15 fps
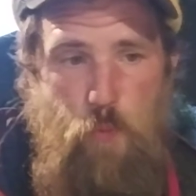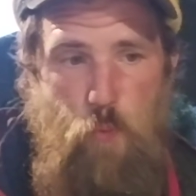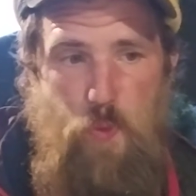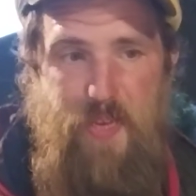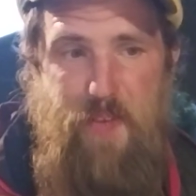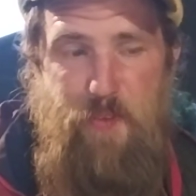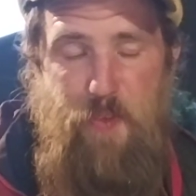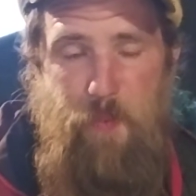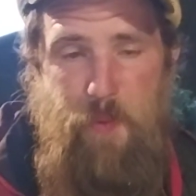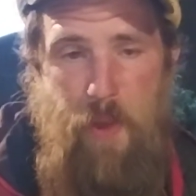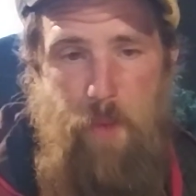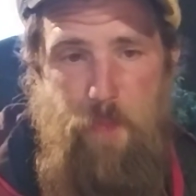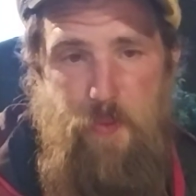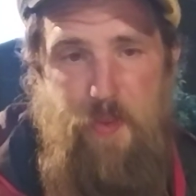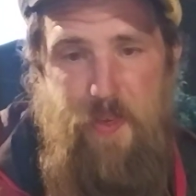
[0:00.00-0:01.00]
we can
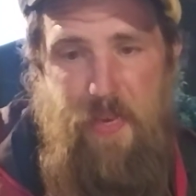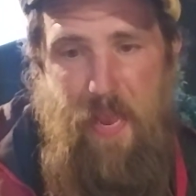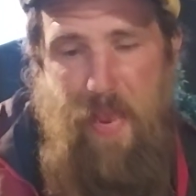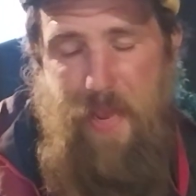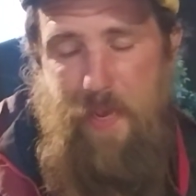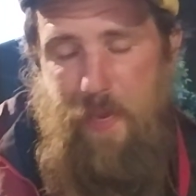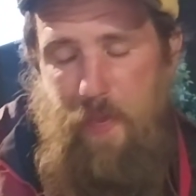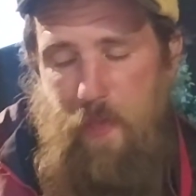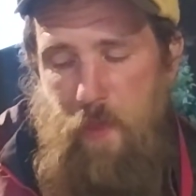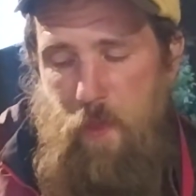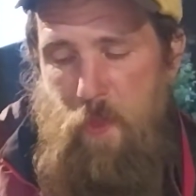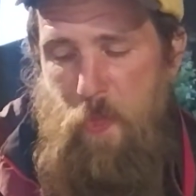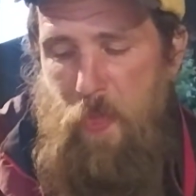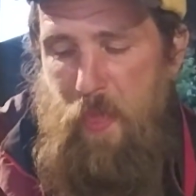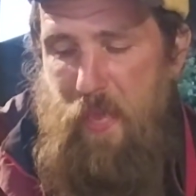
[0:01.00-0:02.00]
sometimes take
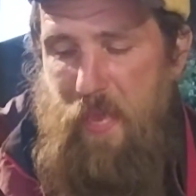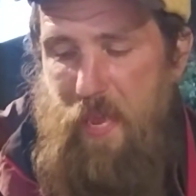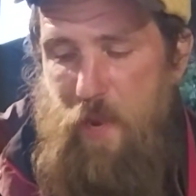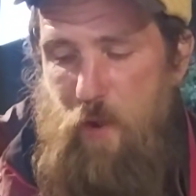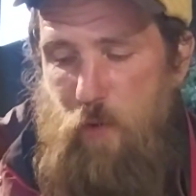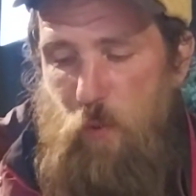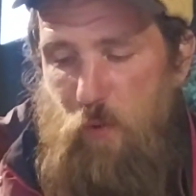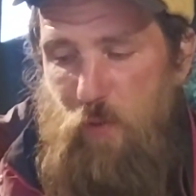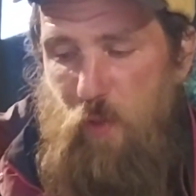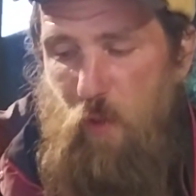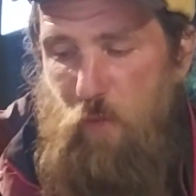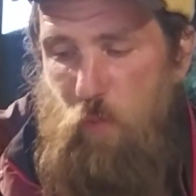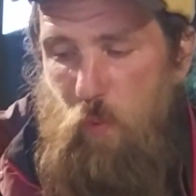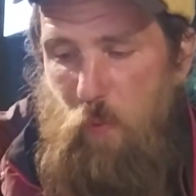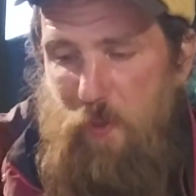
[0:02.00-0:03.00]
into
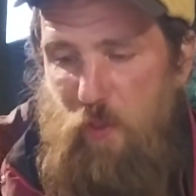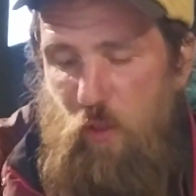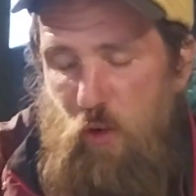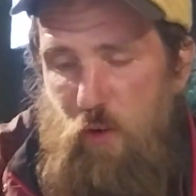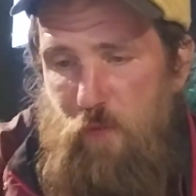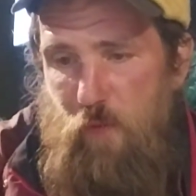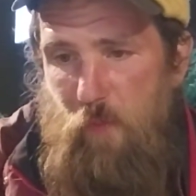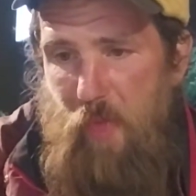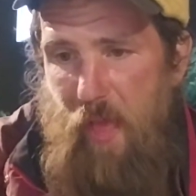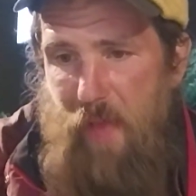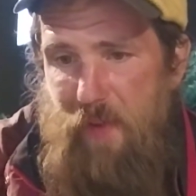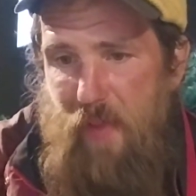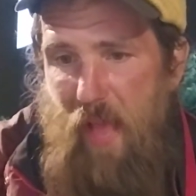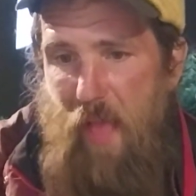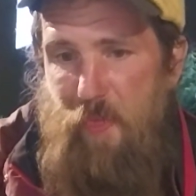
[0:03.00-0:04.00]
ourselves what we learned from that,
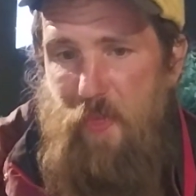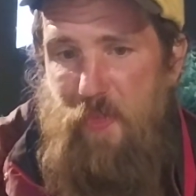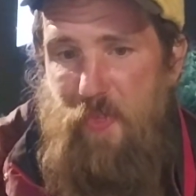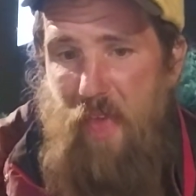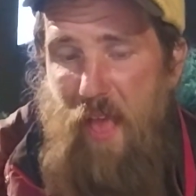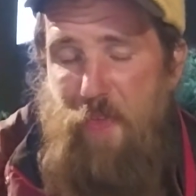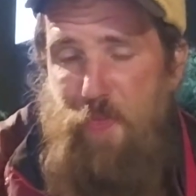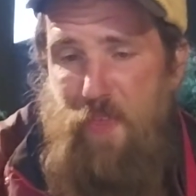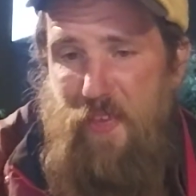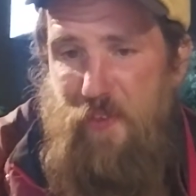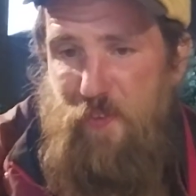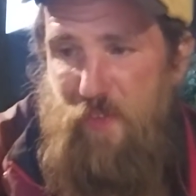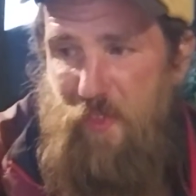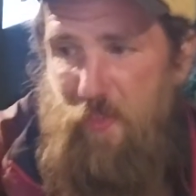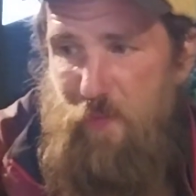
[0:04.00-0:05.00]
and then that thing's
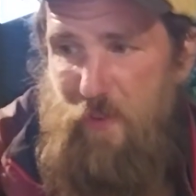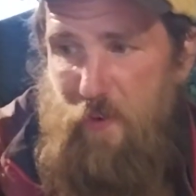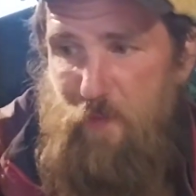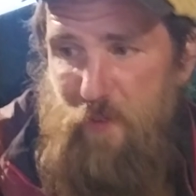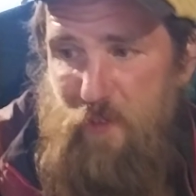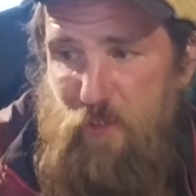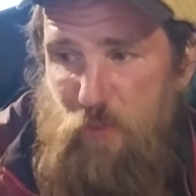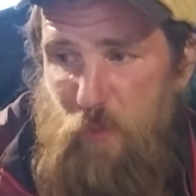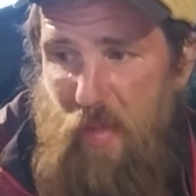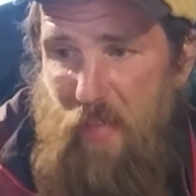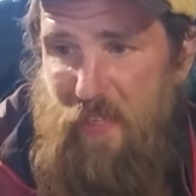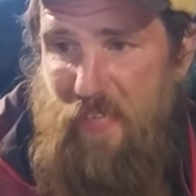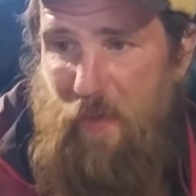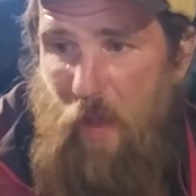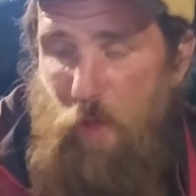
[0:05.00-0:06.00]
sense of
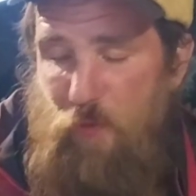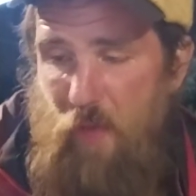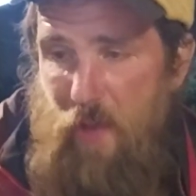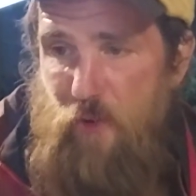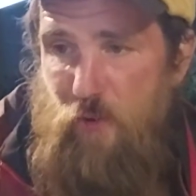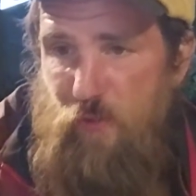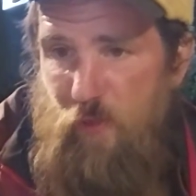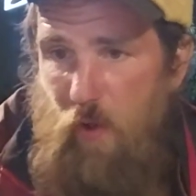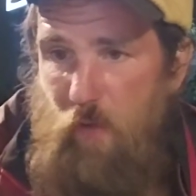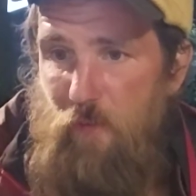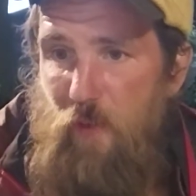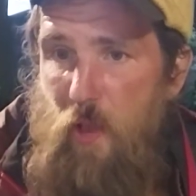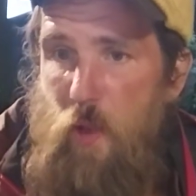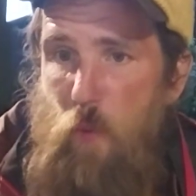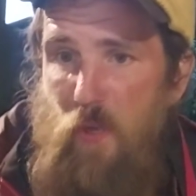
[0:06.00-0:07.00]
individuality outside yourself
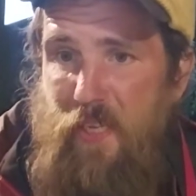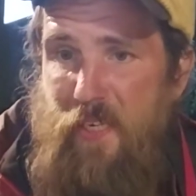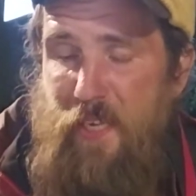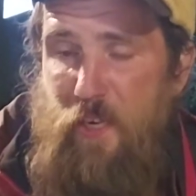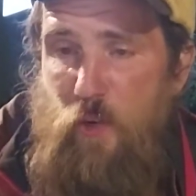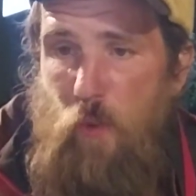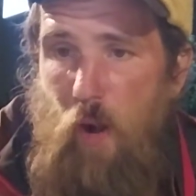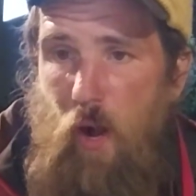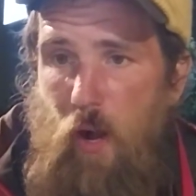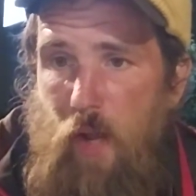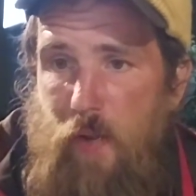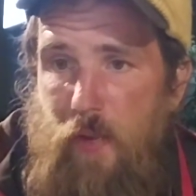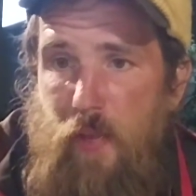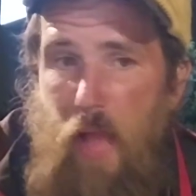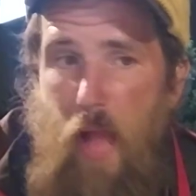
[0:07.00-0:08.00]
will continue
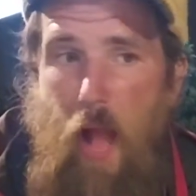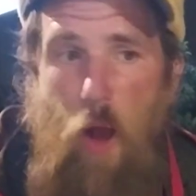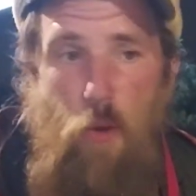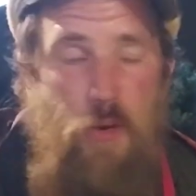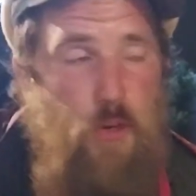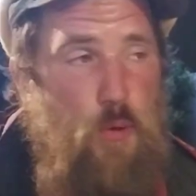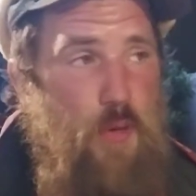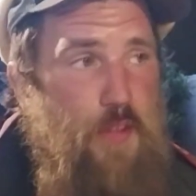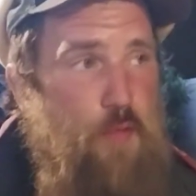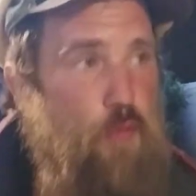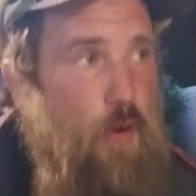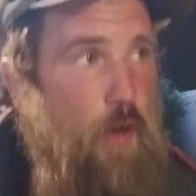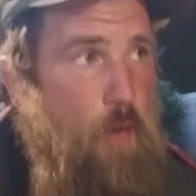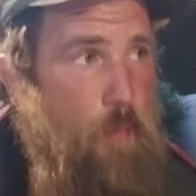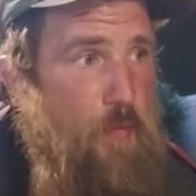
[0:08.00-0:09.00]
on out into its
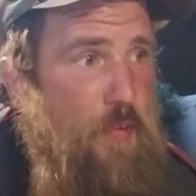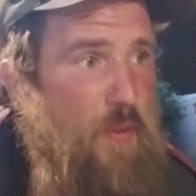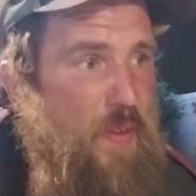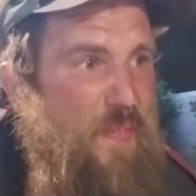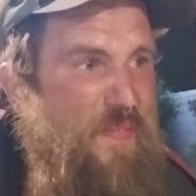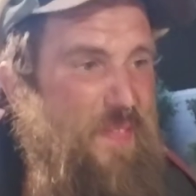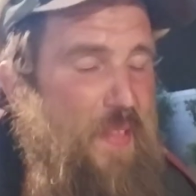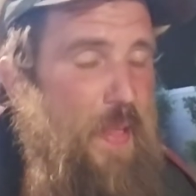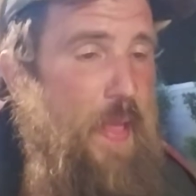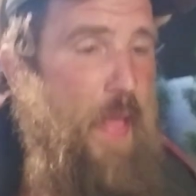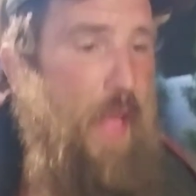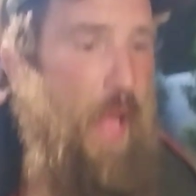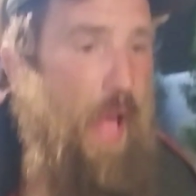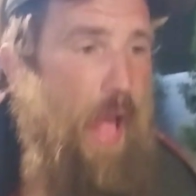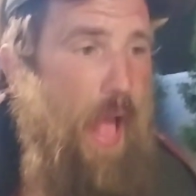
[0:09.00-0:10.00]
realms,
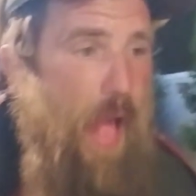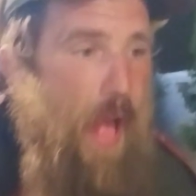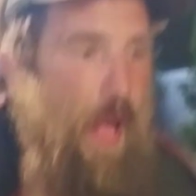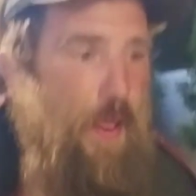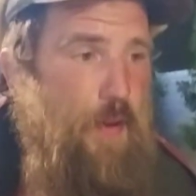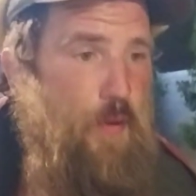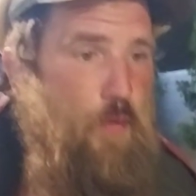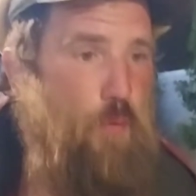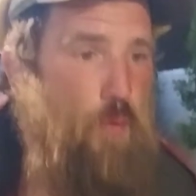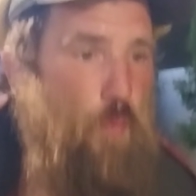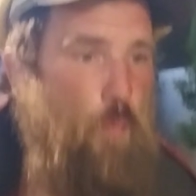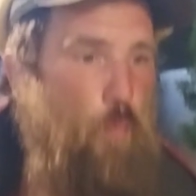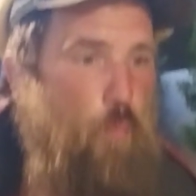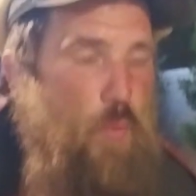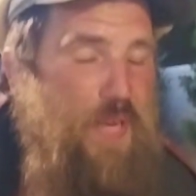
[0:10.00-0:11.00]
and
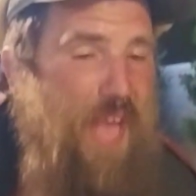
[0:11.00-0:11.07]
we